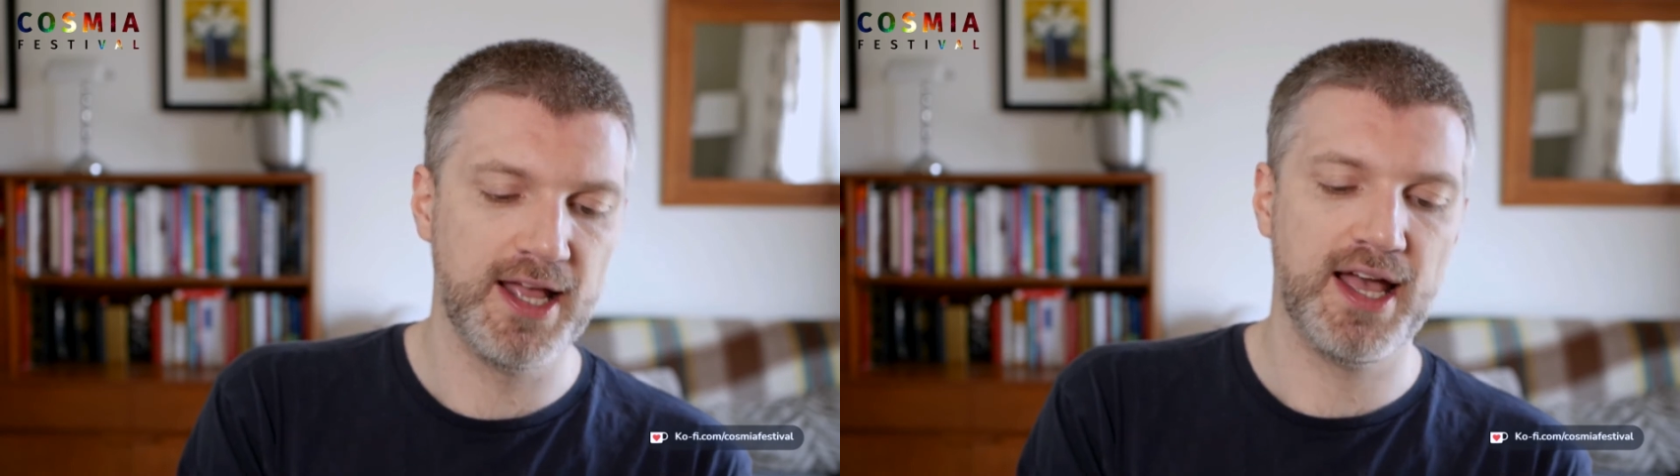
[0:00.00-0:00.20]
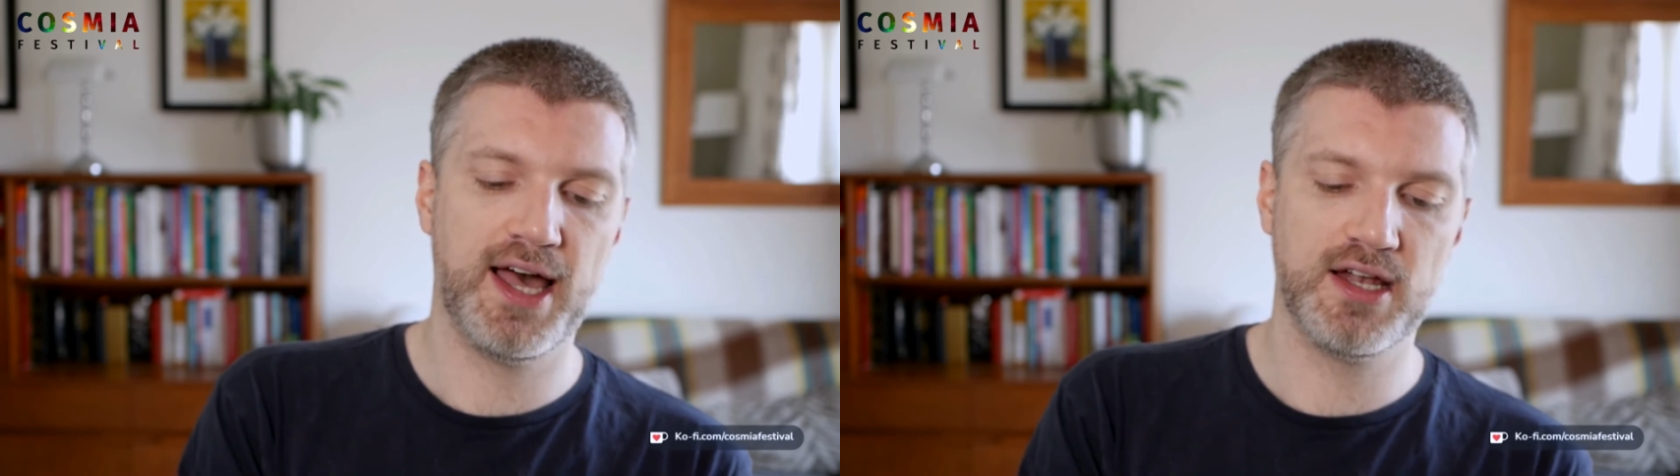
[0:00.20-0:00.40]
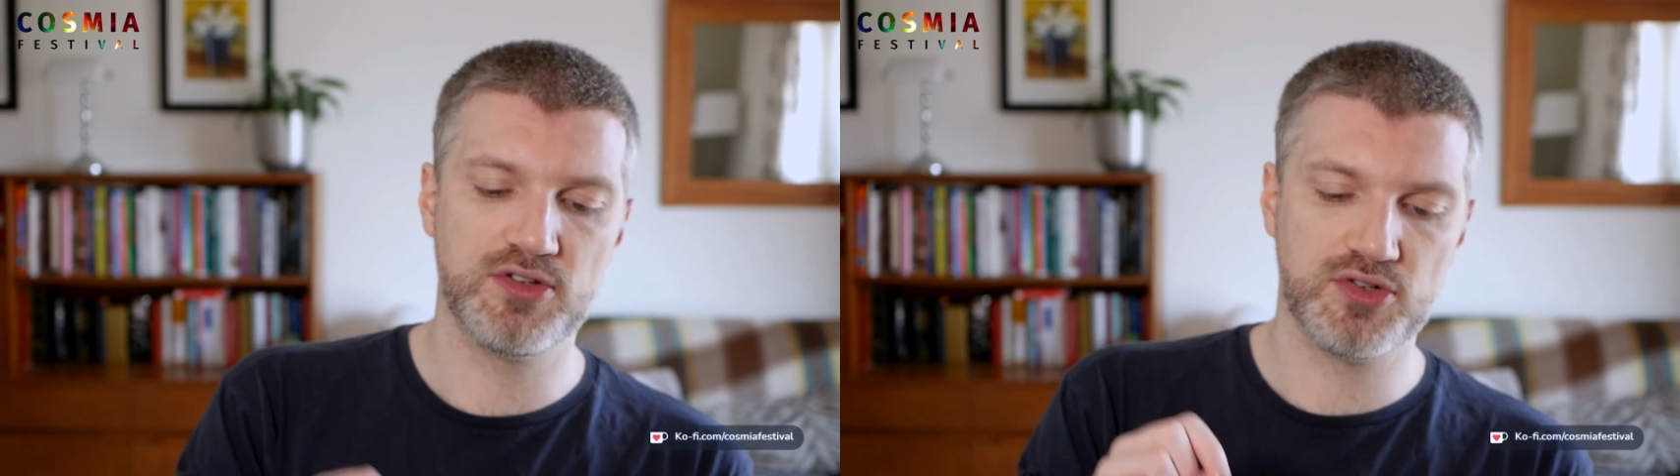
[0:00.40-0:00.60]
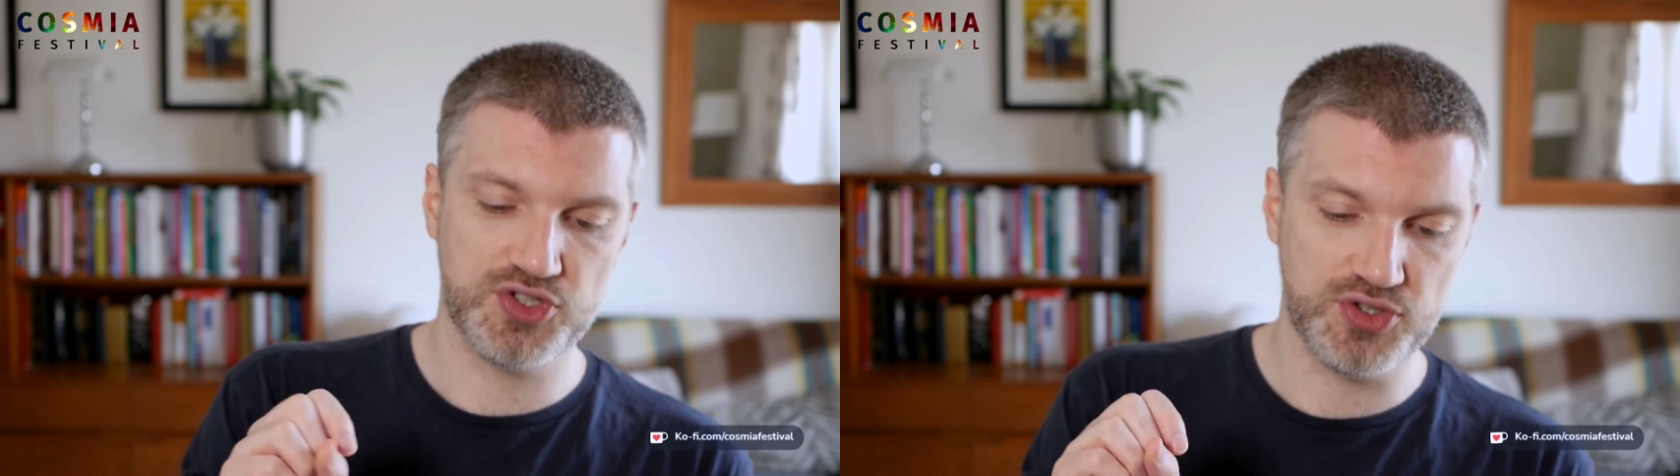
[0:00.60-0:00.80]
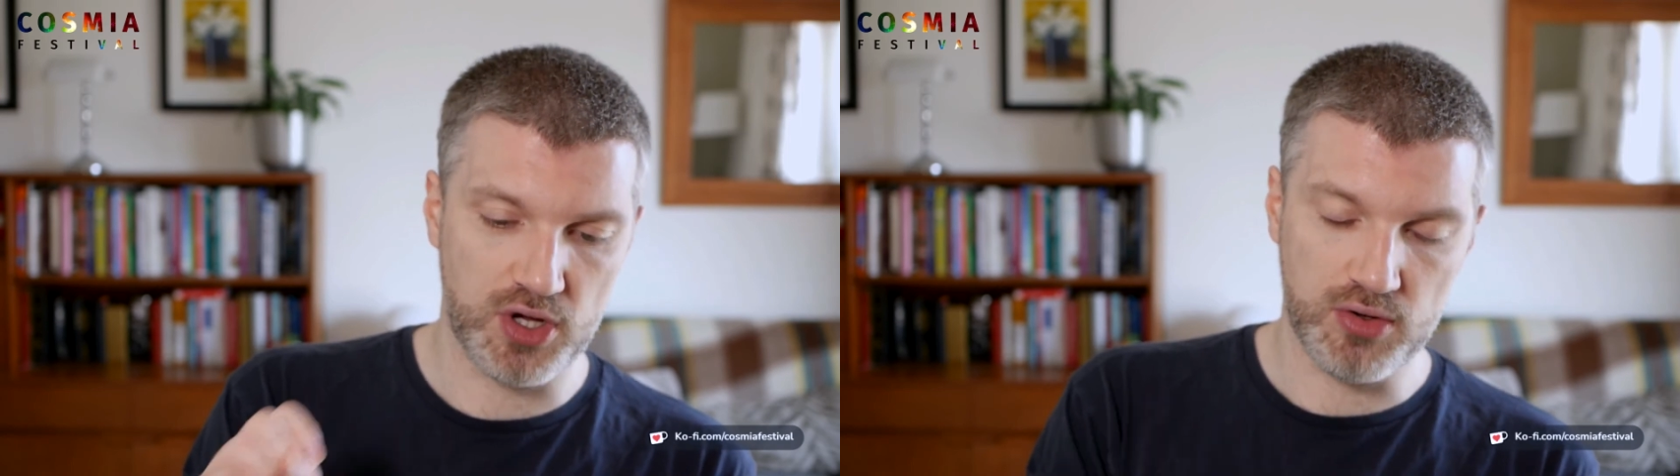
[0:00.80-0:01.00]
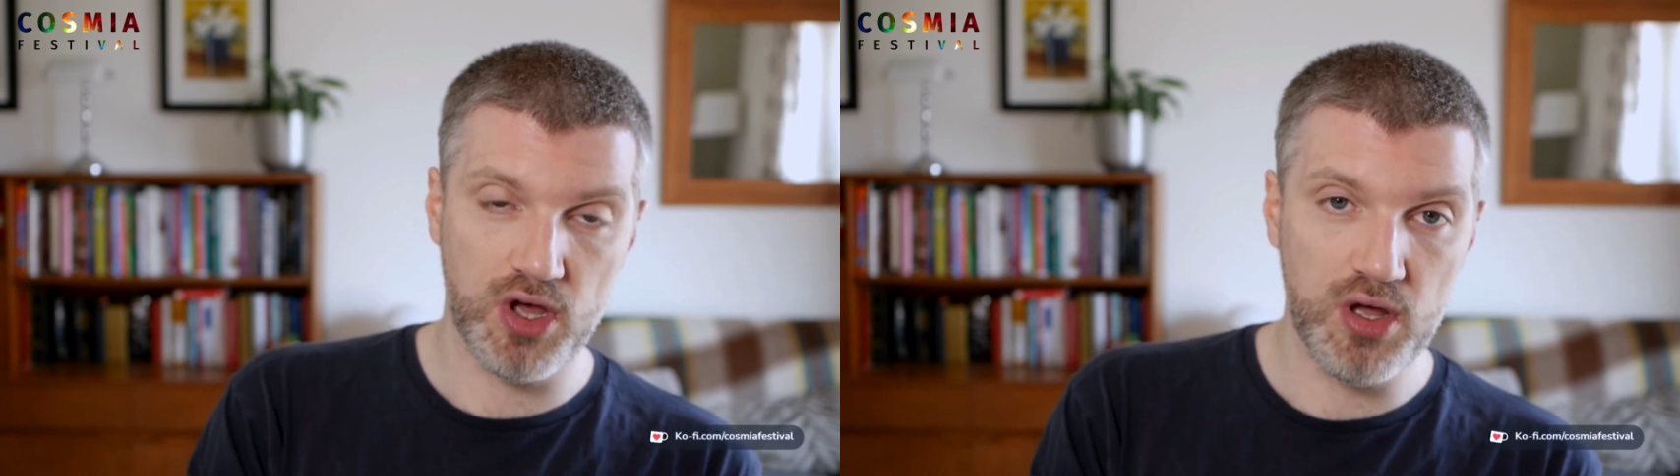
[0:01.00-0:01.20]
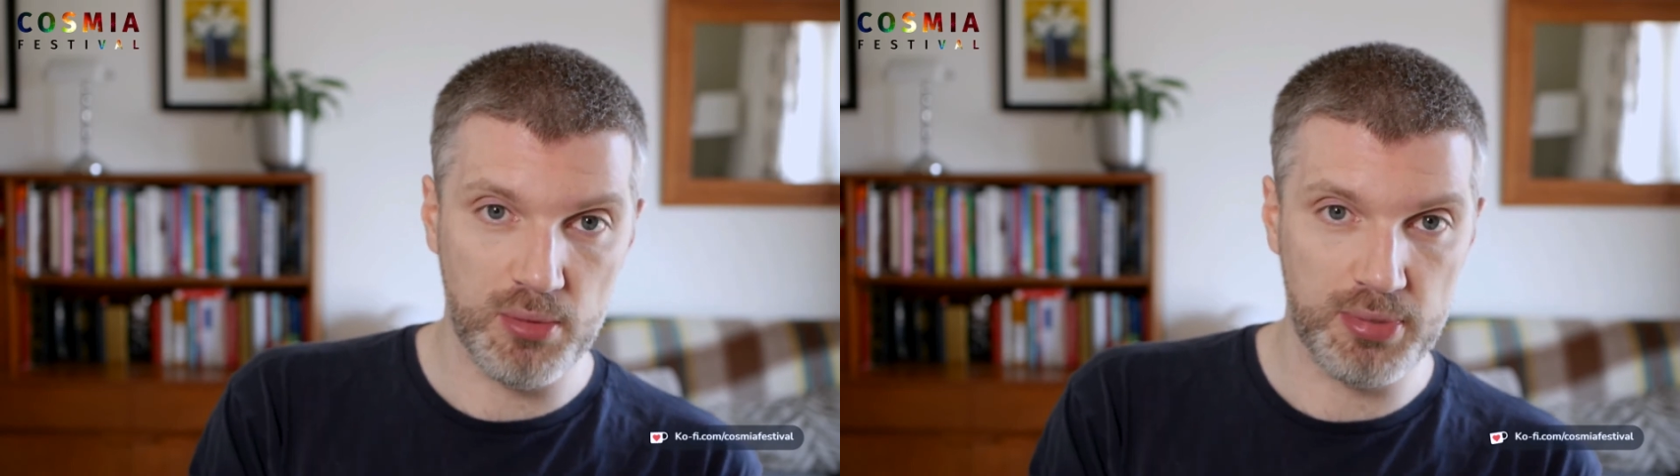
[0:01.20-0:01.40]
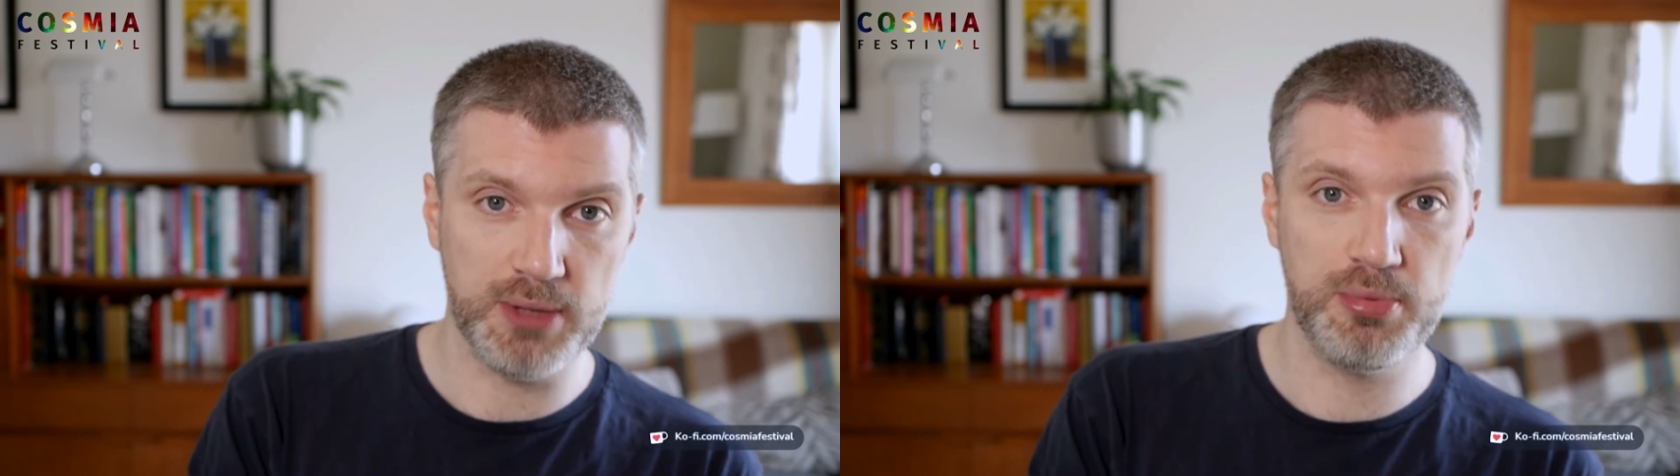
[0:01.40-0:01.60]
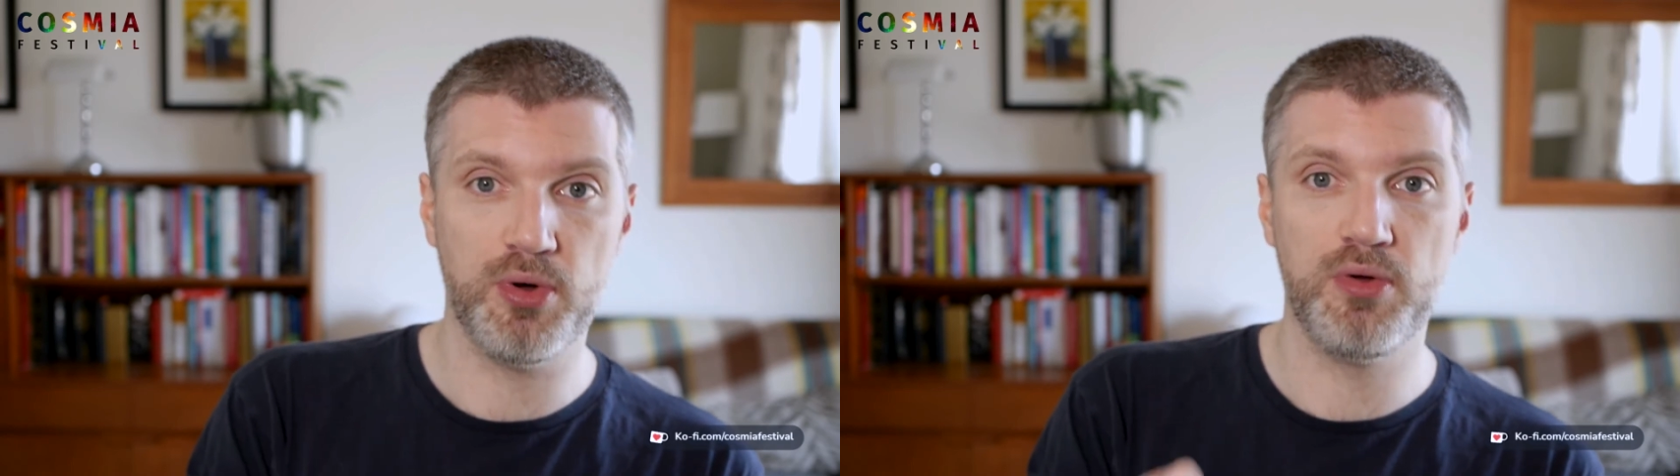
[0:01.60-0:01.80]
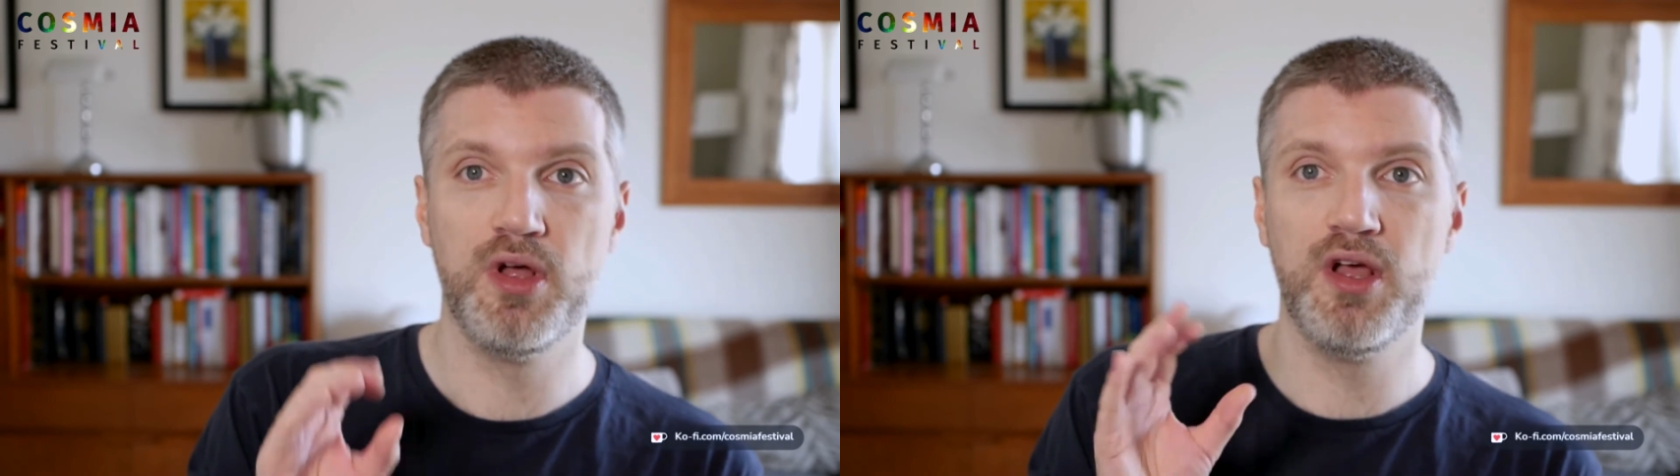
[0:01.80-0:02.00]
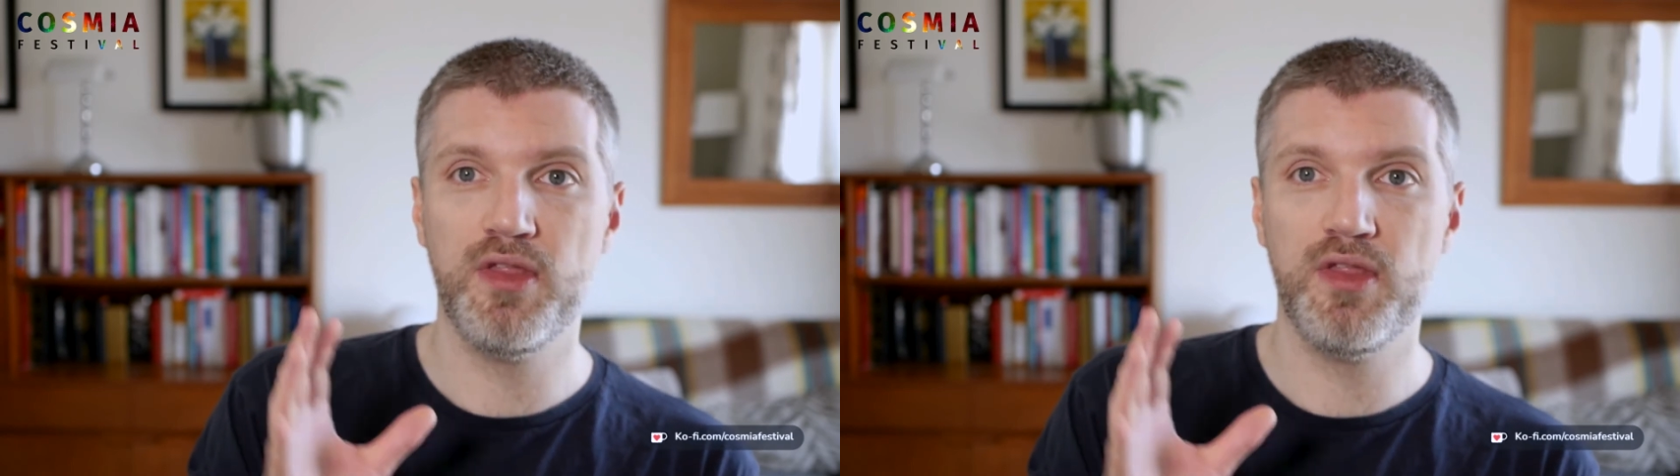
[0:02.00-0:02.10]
And as long as you don't hurt people,